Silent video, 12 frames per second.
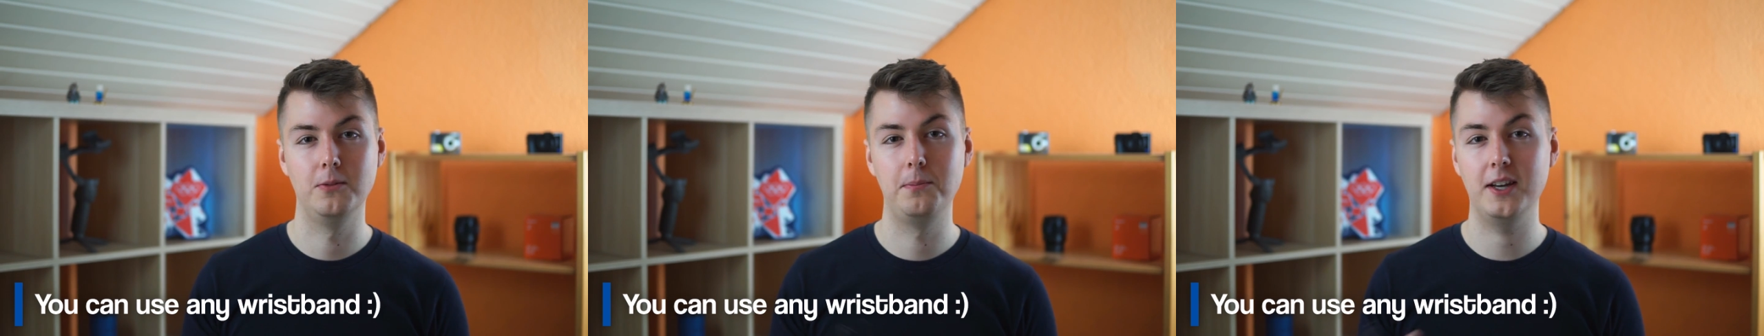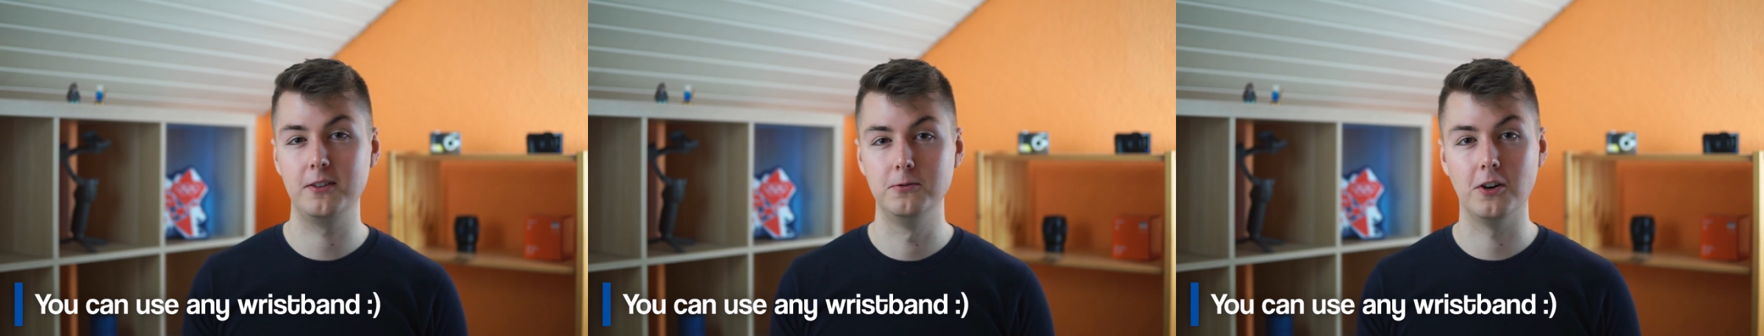a
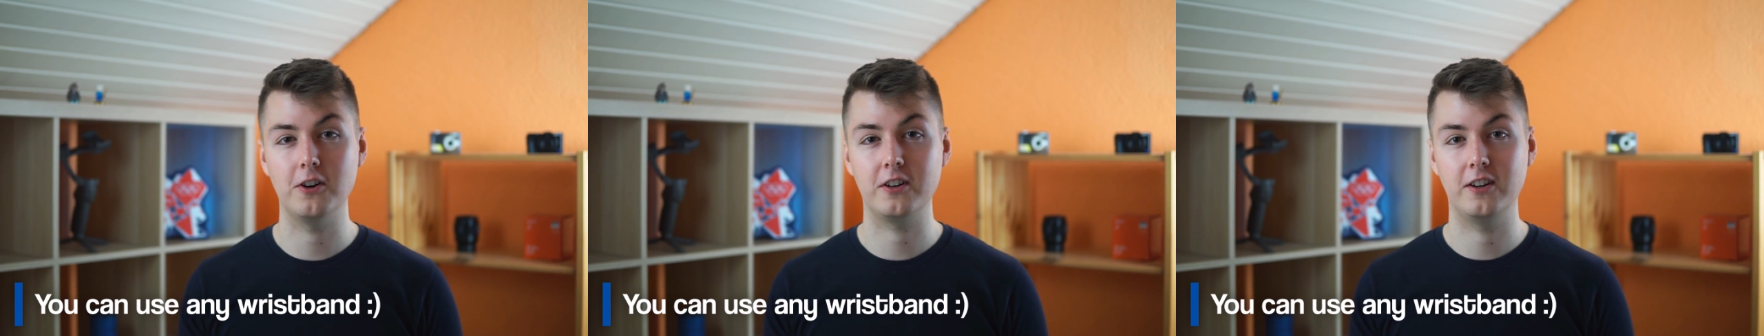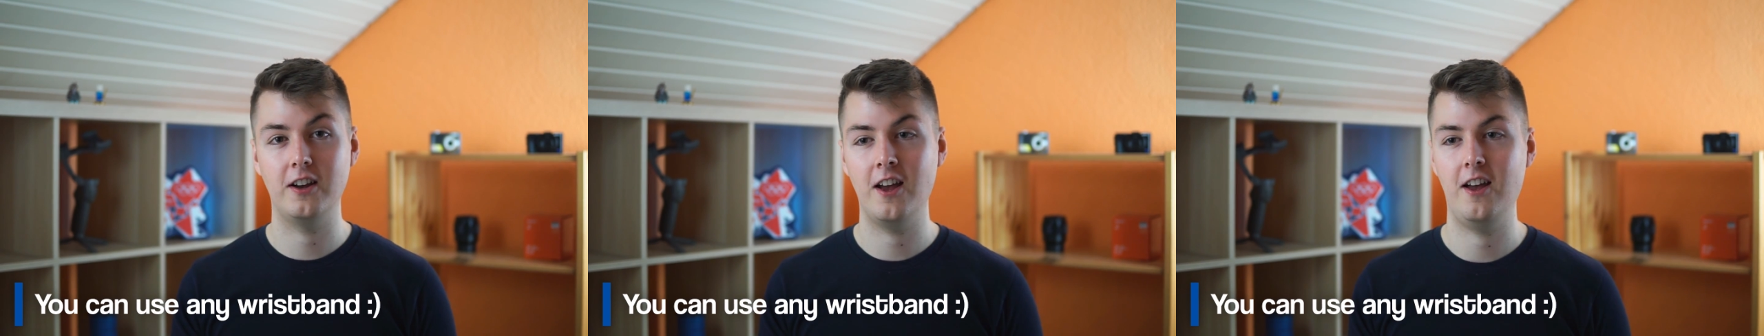big
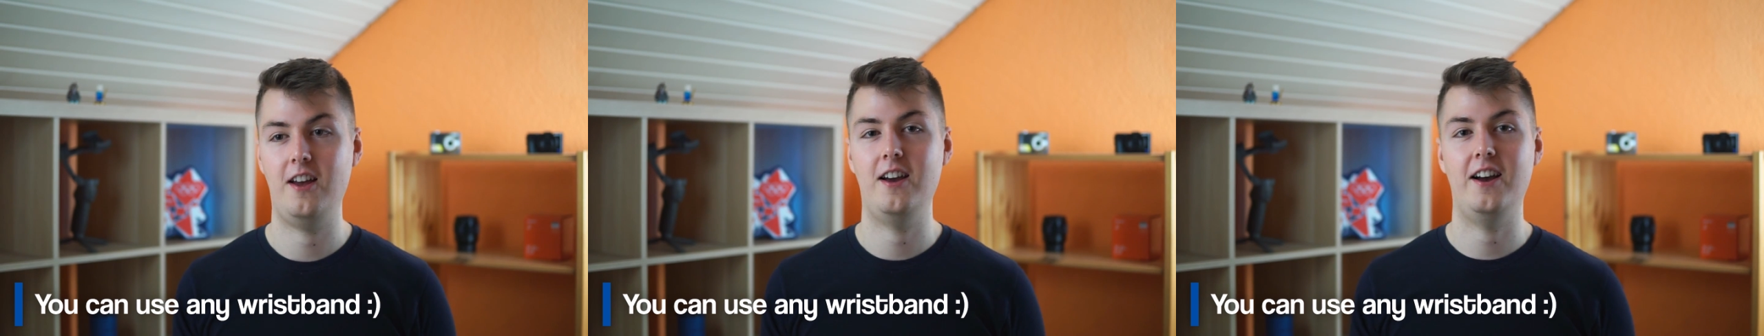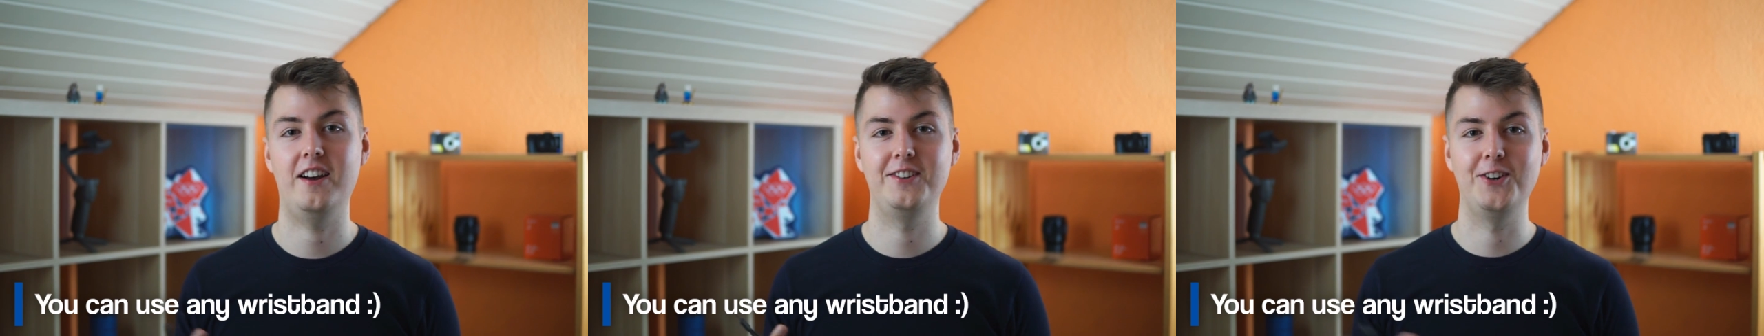rock
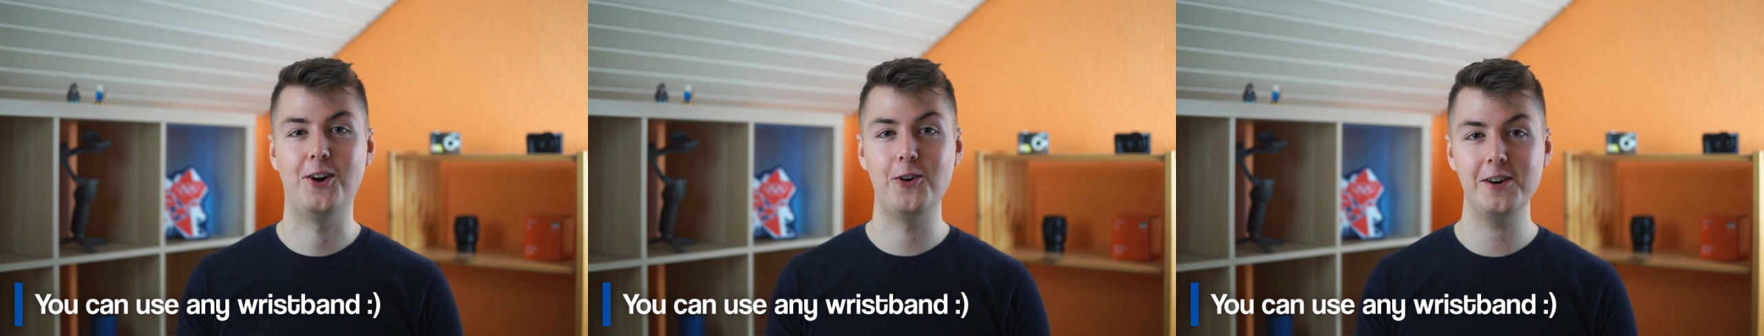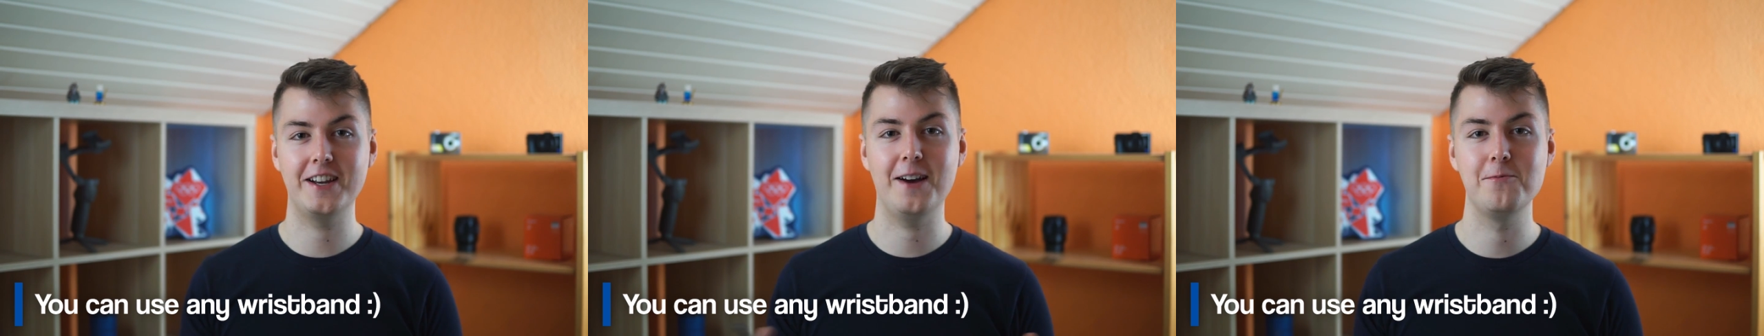and your
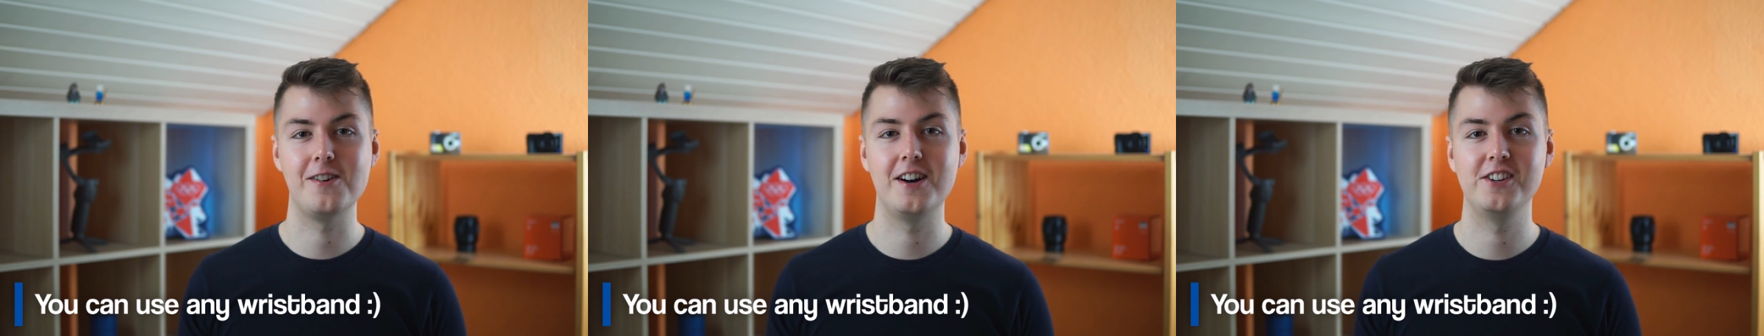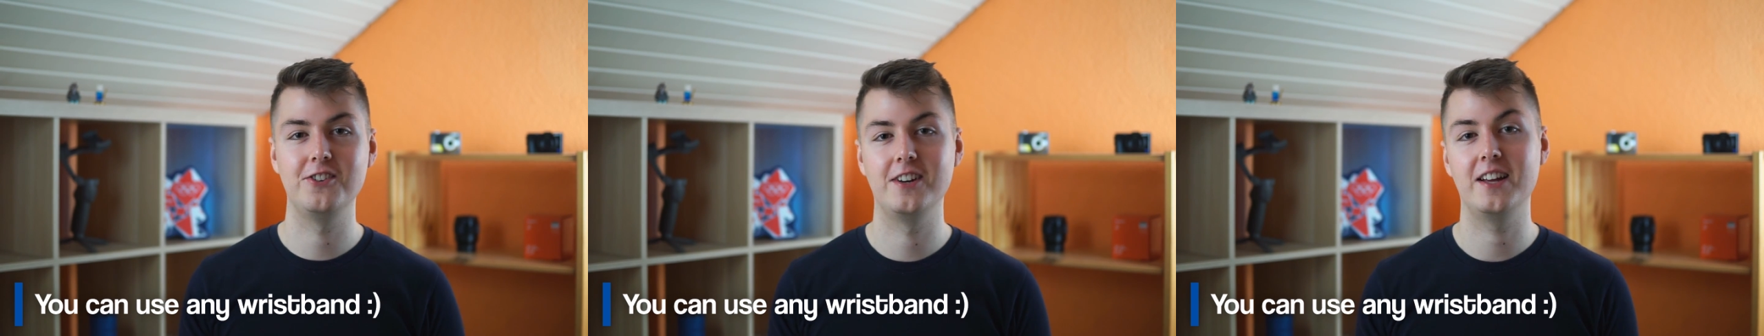whole camera
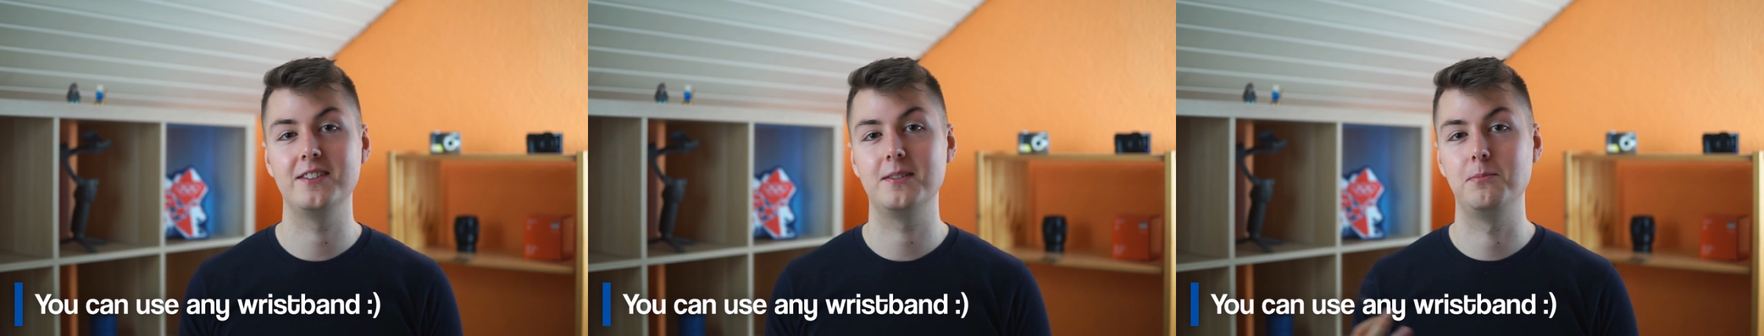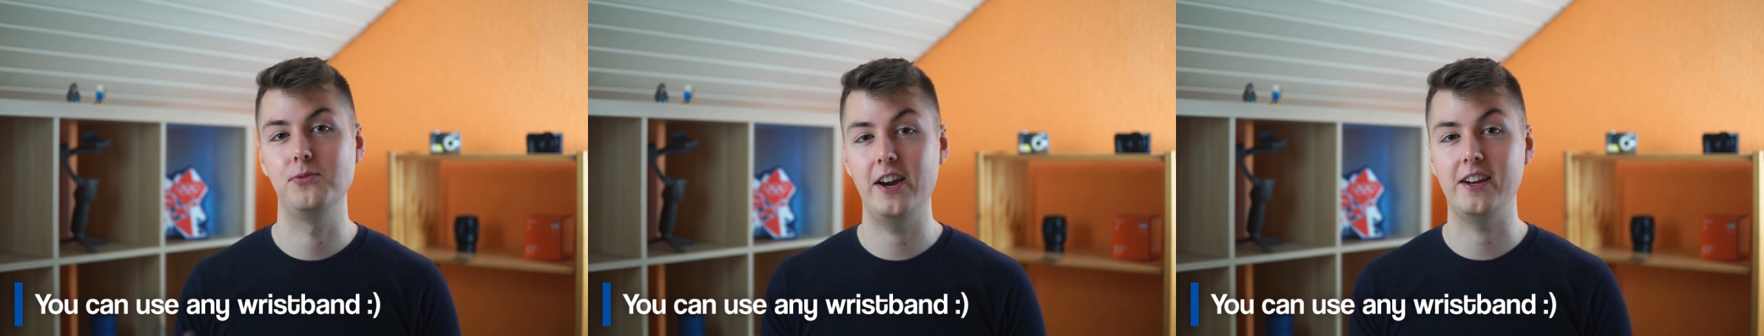and your lens
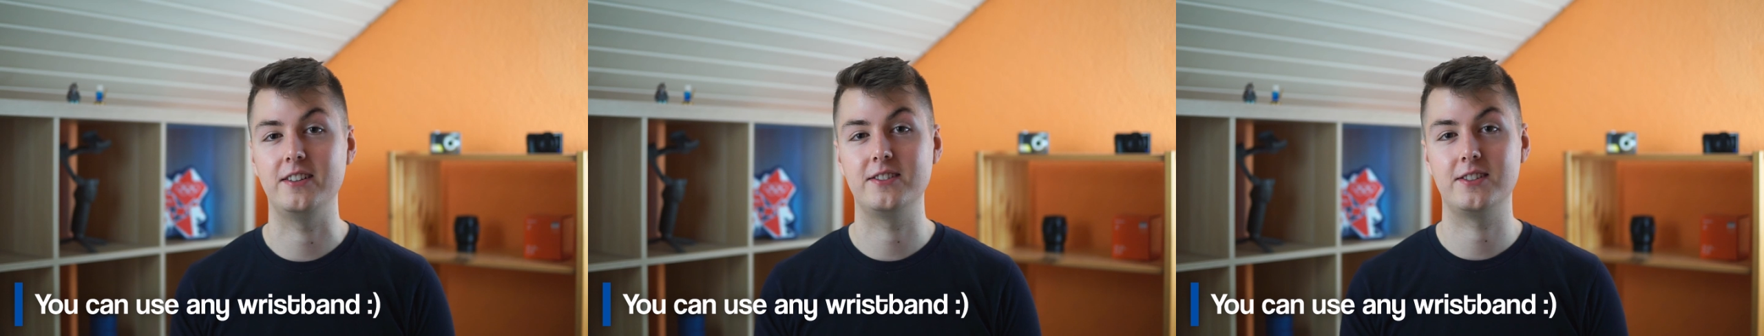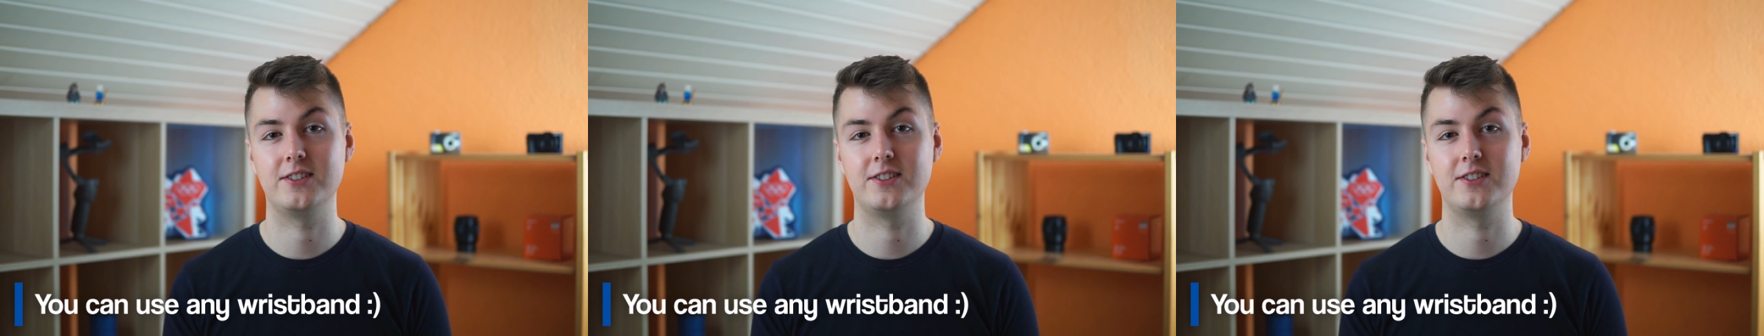breaks.